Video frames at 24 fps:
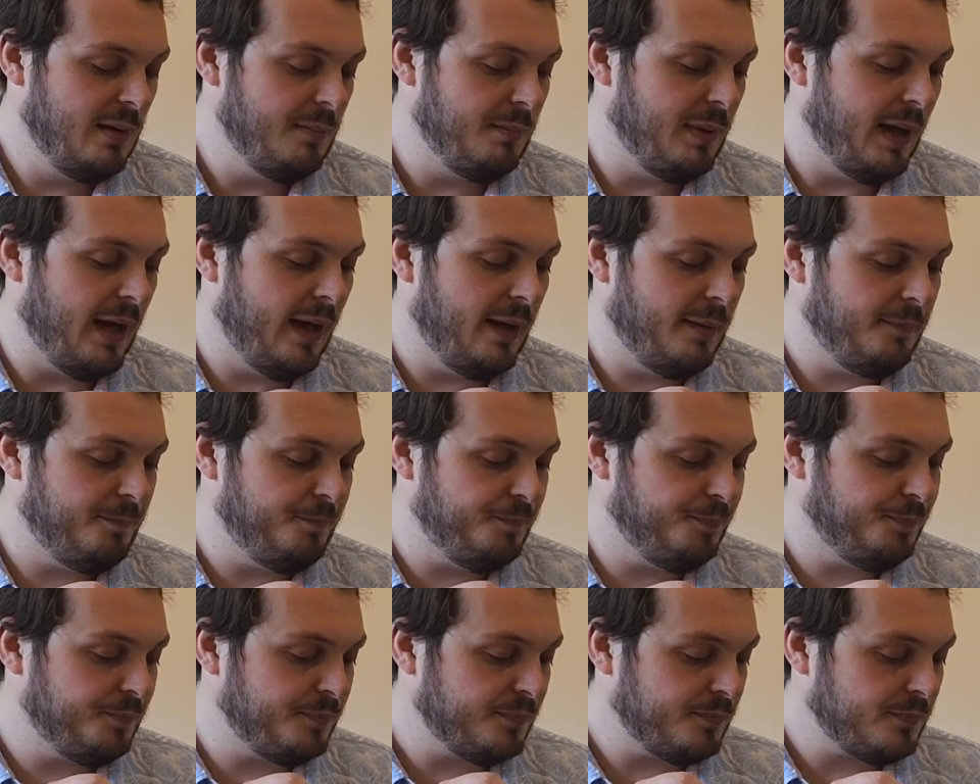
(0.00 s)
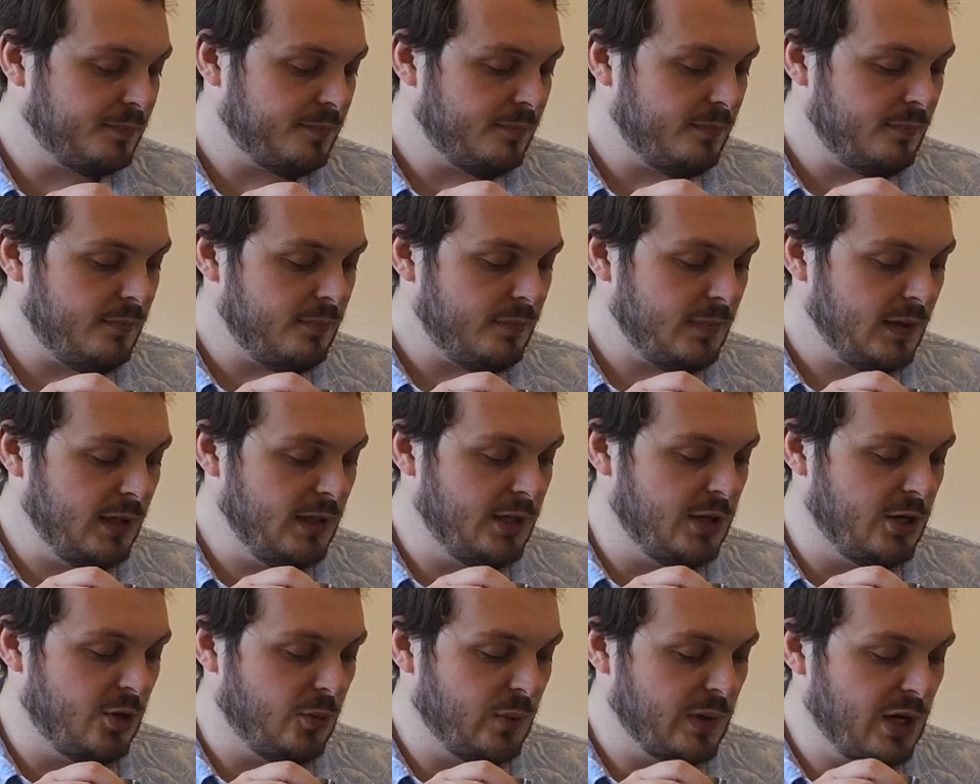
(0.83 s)
But,
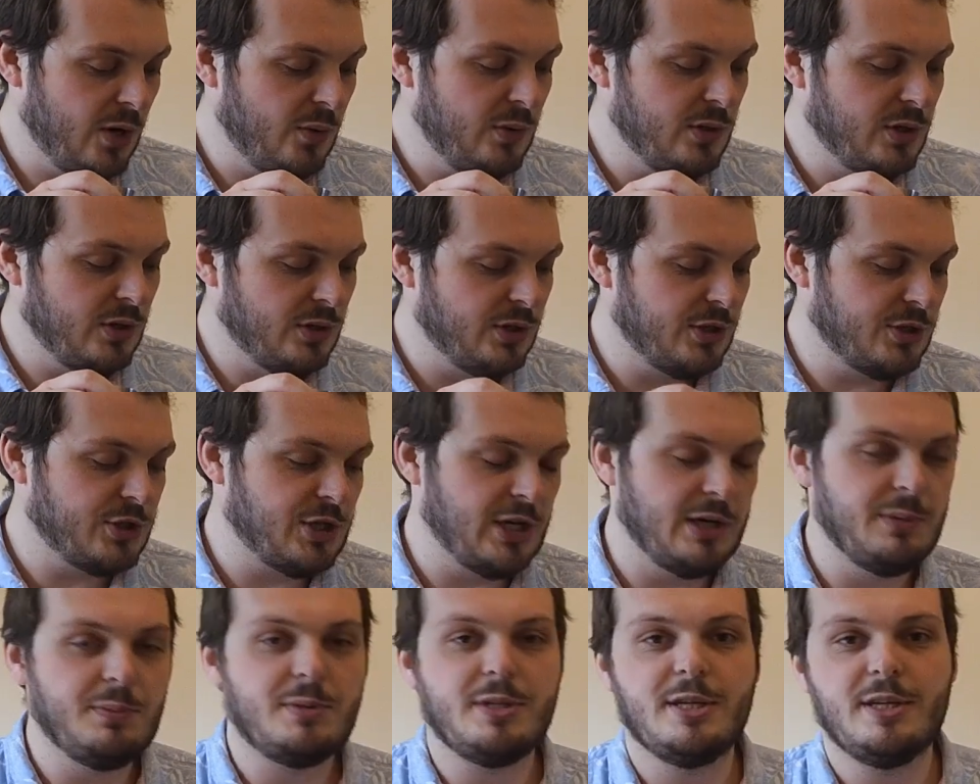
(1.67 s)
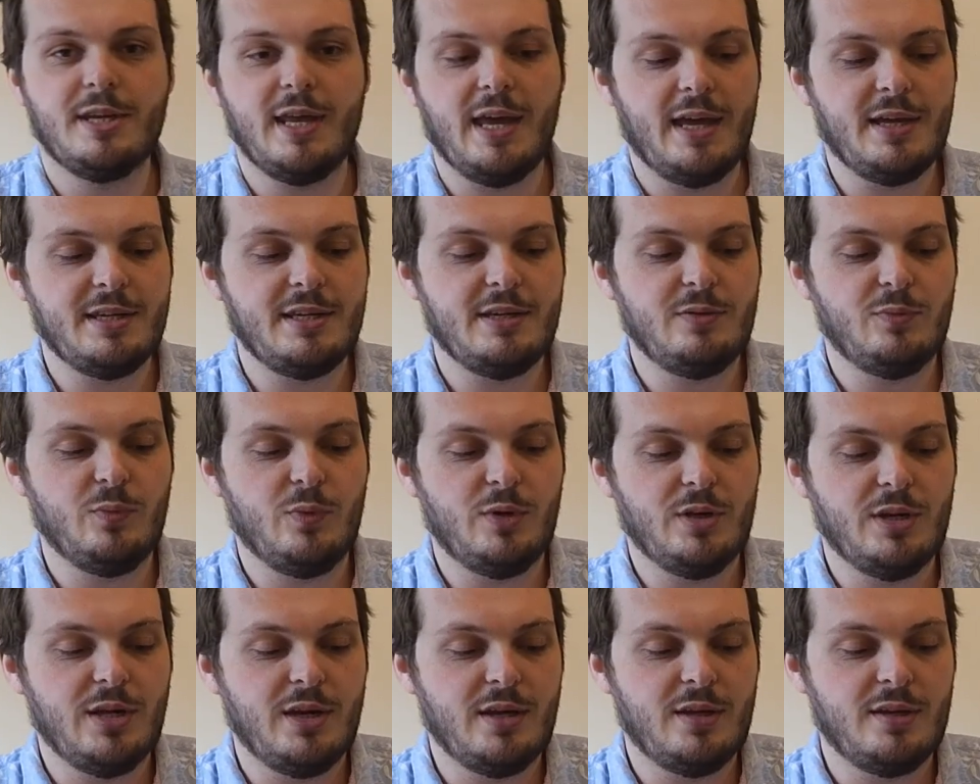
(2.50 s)
we're going on the cheap today. I didn't
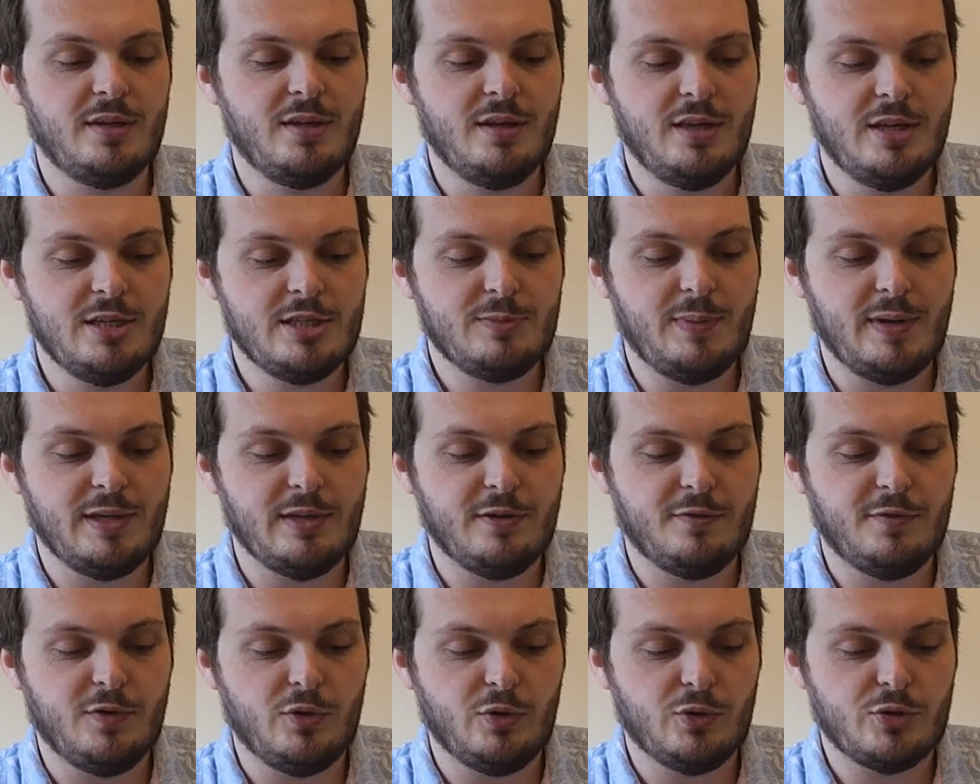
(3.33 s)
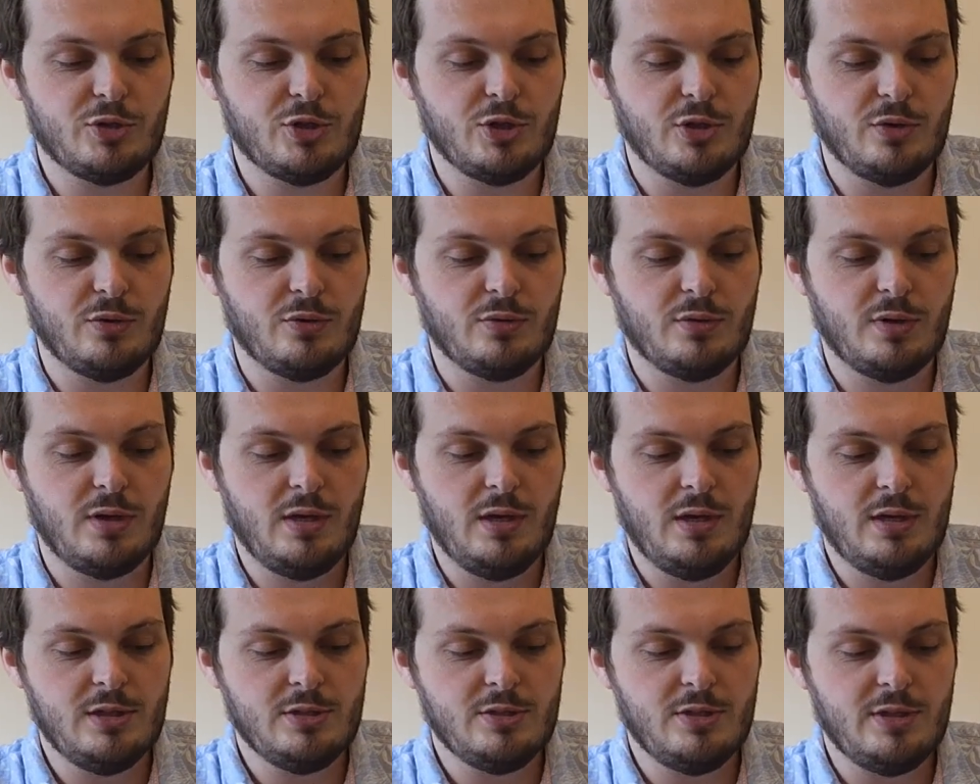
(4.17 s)
want to spend a fortune.
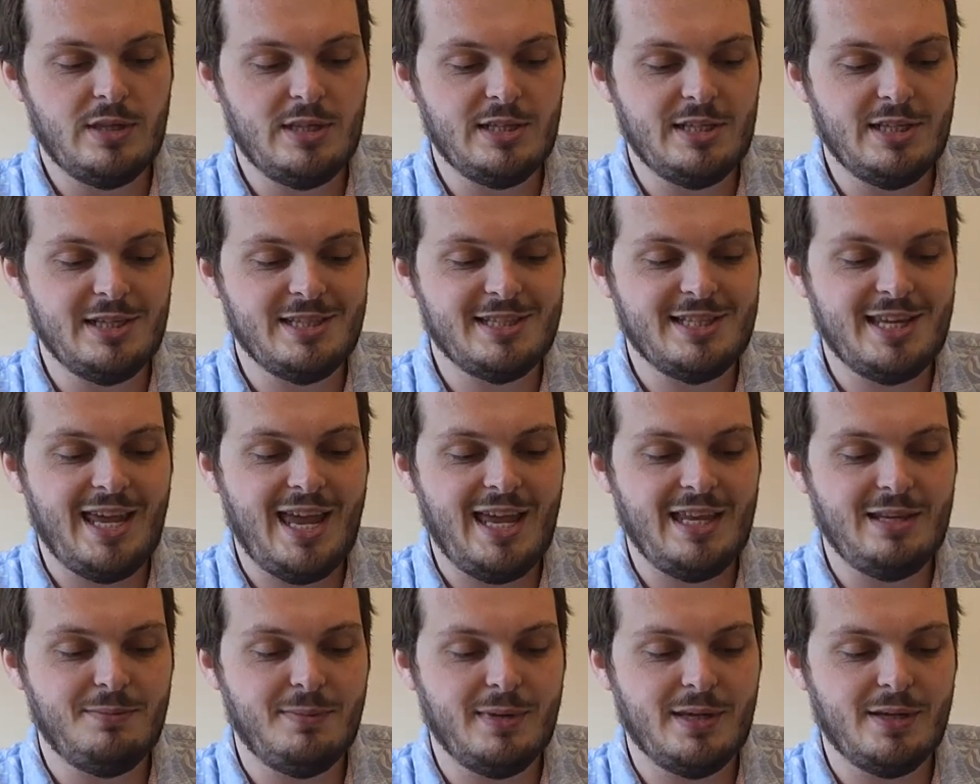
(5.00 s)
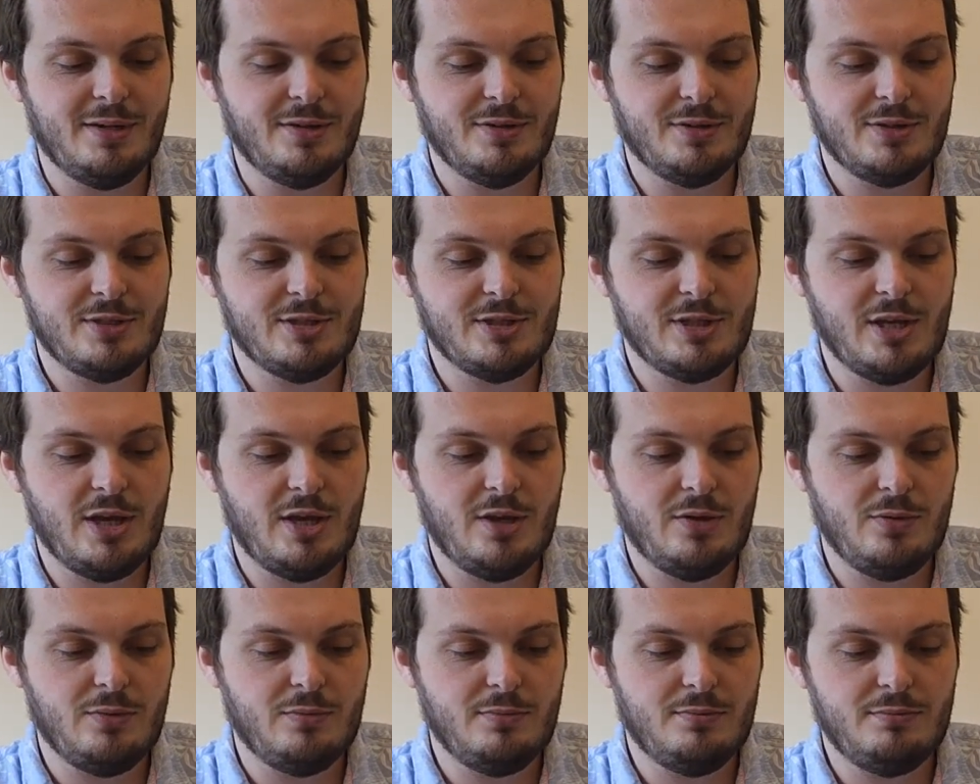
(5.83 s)
So this is 10 mils,
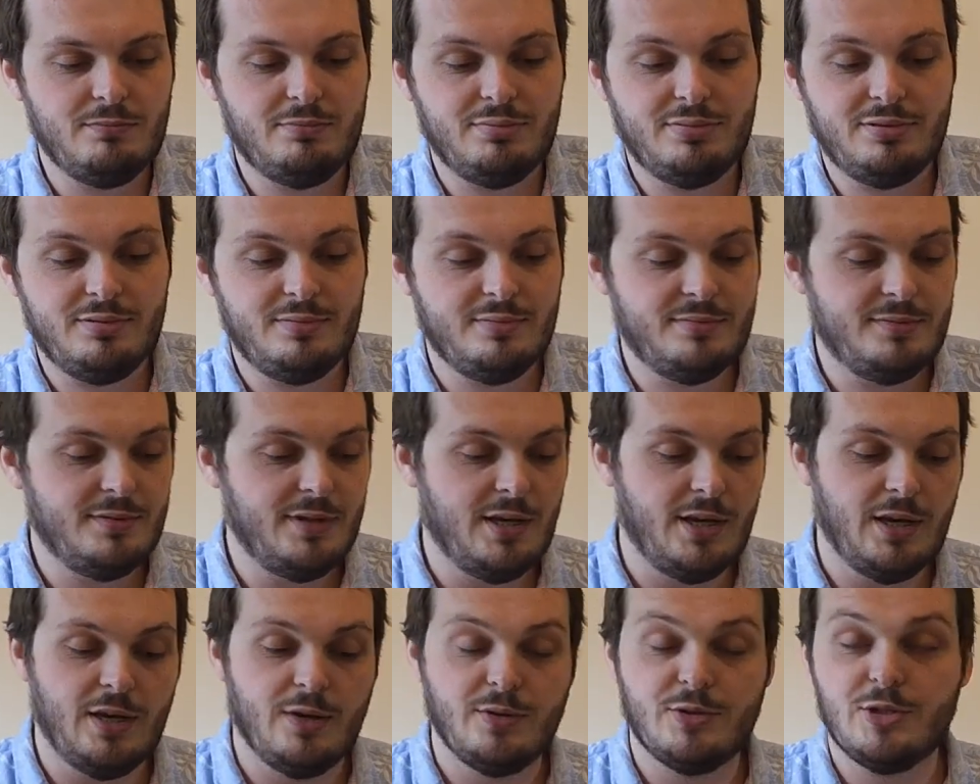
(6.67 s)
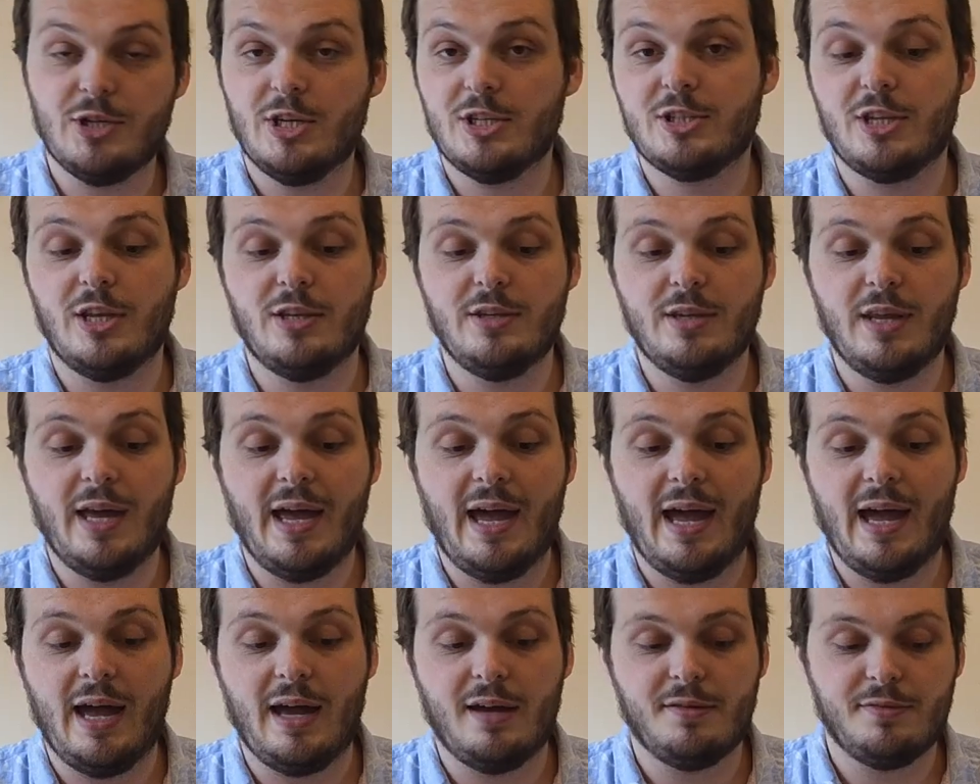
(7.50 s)
so, I don't know, just under
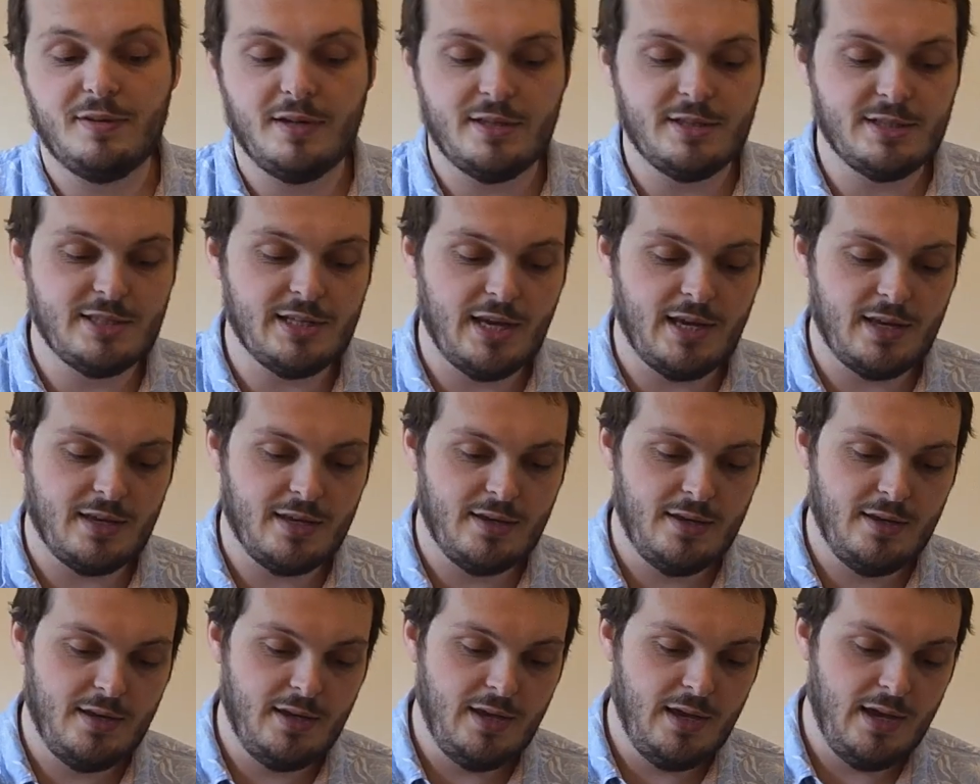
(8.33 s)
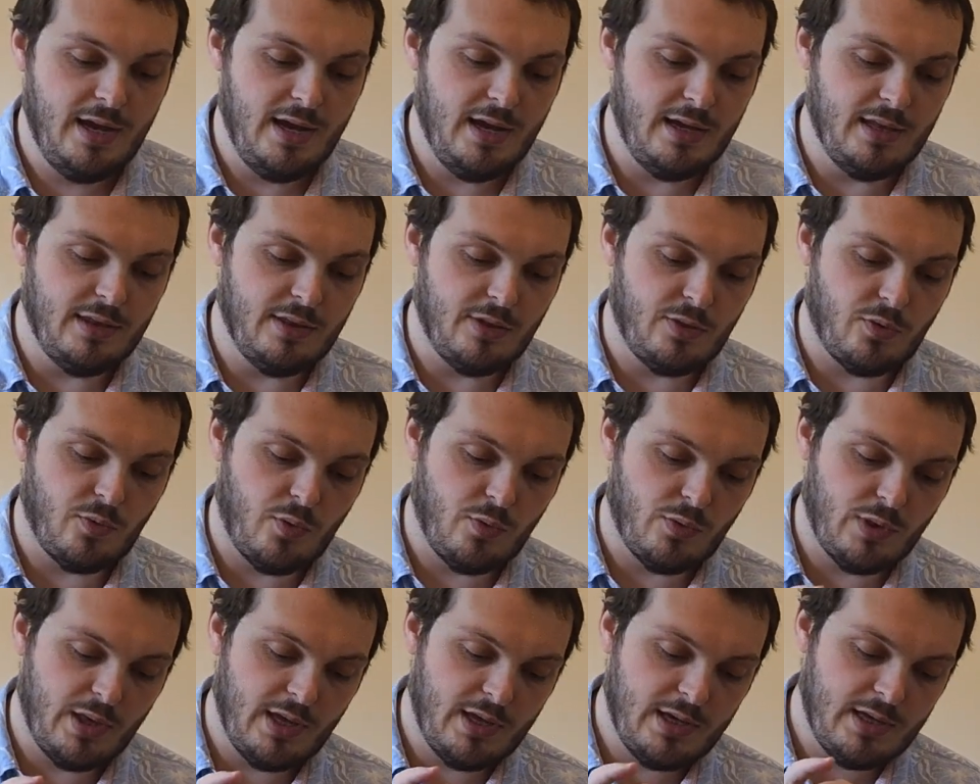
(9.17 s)
half, I'd say. And
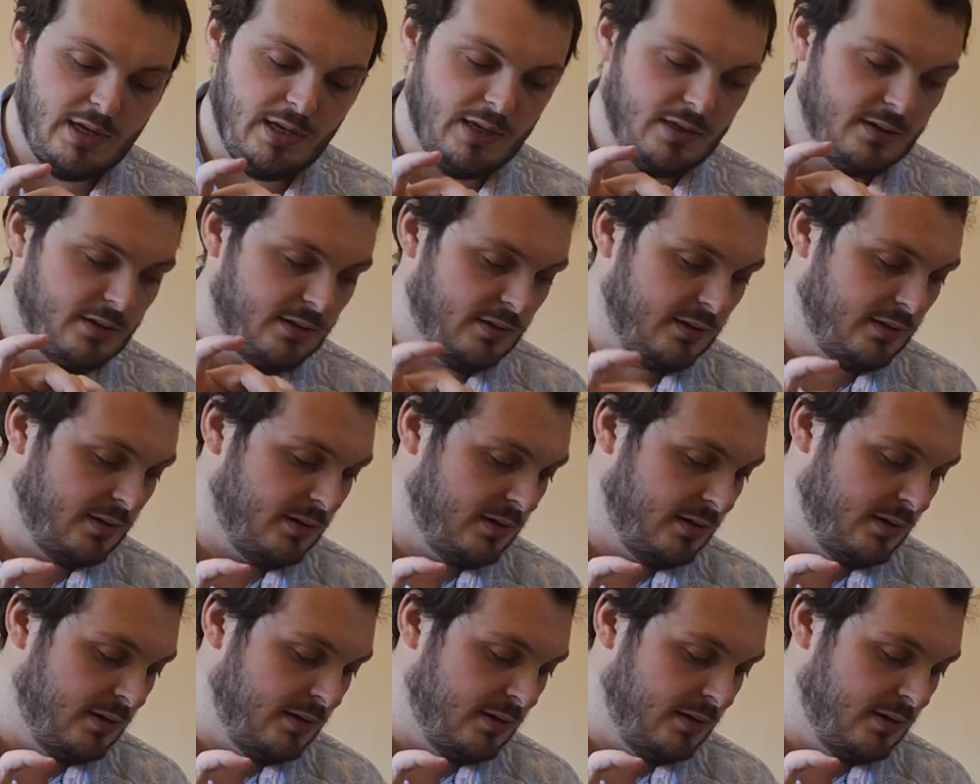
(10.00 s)
throw that in.